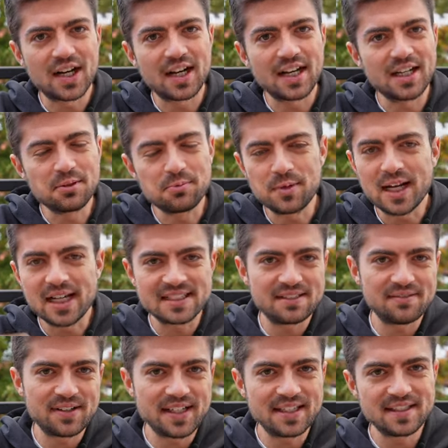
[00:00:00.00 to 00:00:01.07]
I
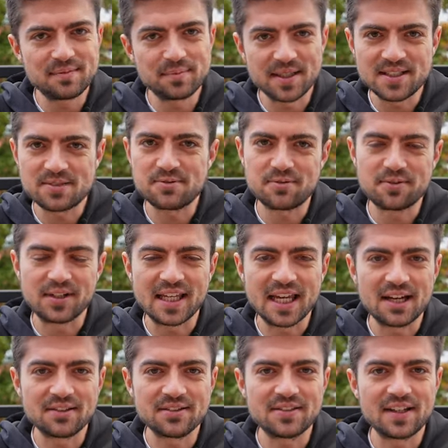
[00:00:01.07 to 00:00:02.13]
reactivated my Strava
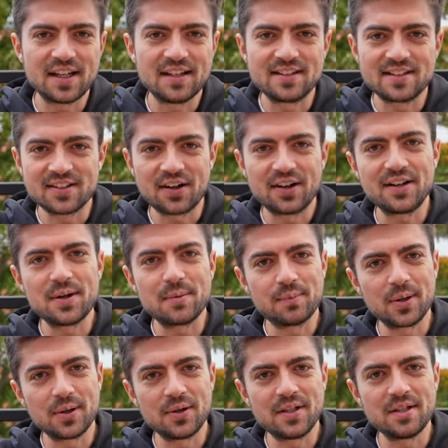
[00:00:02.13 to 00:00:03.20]
account and started
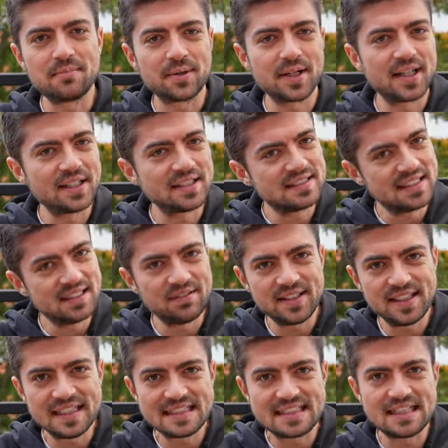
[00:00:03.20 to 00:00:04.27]
uploaded my
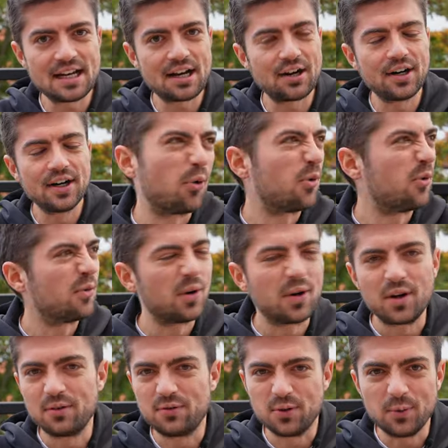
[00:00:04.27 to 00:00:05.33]
activities there for
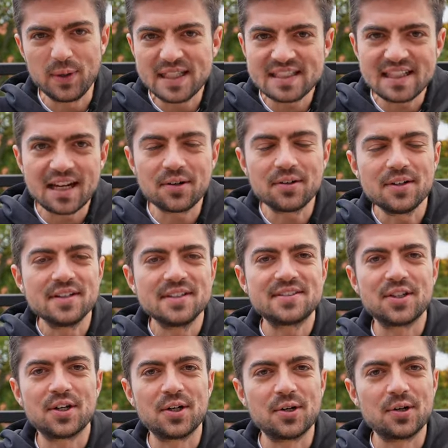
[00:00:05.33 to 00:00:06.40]
a few weeks now.
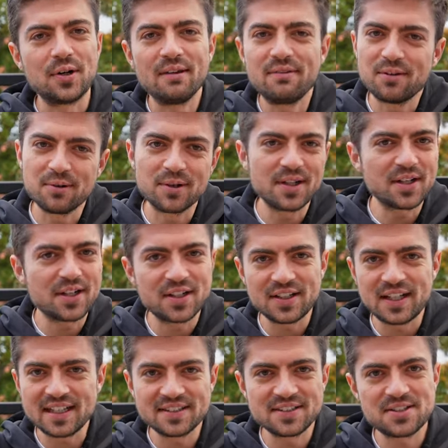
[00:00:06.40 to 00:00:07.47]
So if you want to
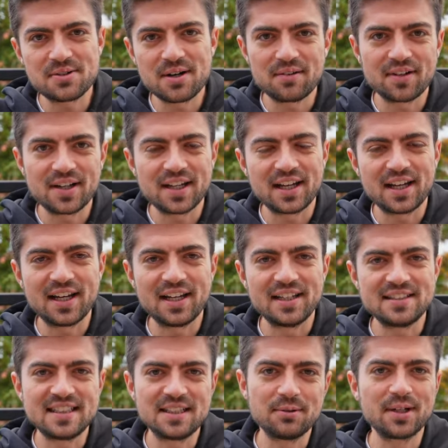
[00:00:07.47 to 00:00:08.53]
connect on Strava
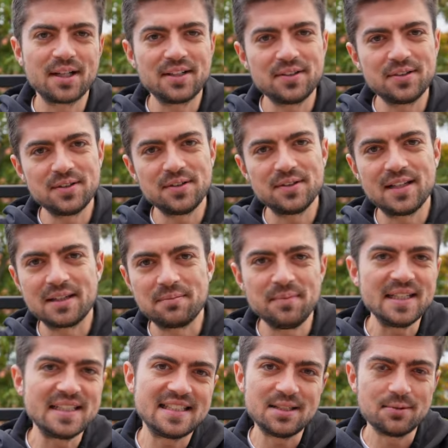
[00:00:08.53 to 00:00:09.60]
and see what I do, let
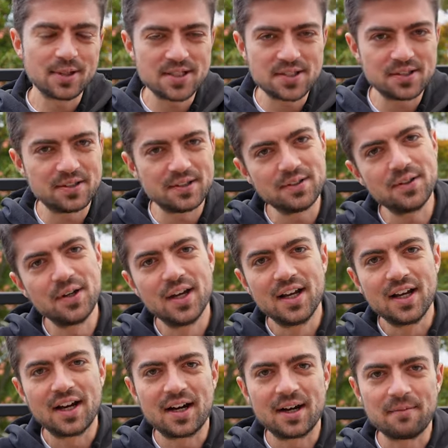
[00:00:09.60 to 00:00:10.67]
me see what you do.
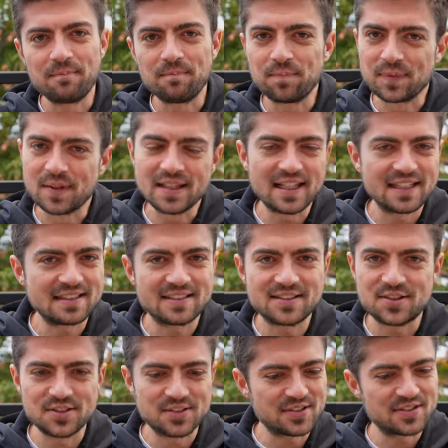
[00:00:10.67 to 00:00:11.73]
Let's
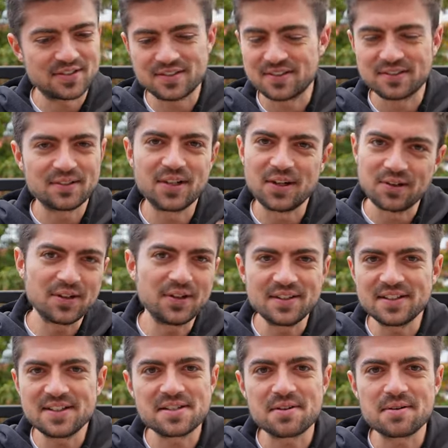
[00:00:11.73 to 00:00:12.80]
just, you know, go in
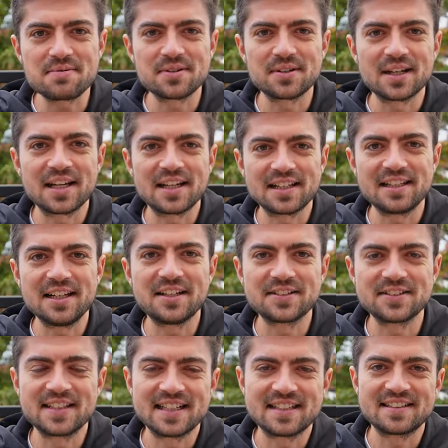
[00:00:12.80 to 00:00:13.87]
the description and click
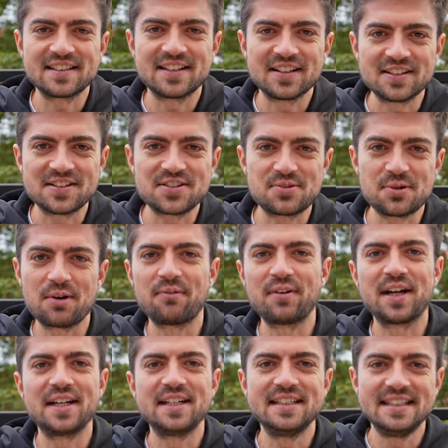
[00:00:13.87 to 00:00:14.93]
on that
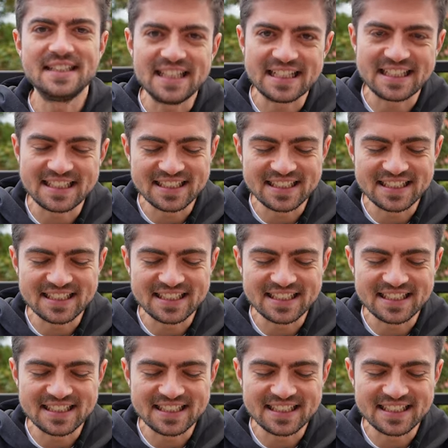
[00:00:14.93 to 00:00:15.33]
Strava link.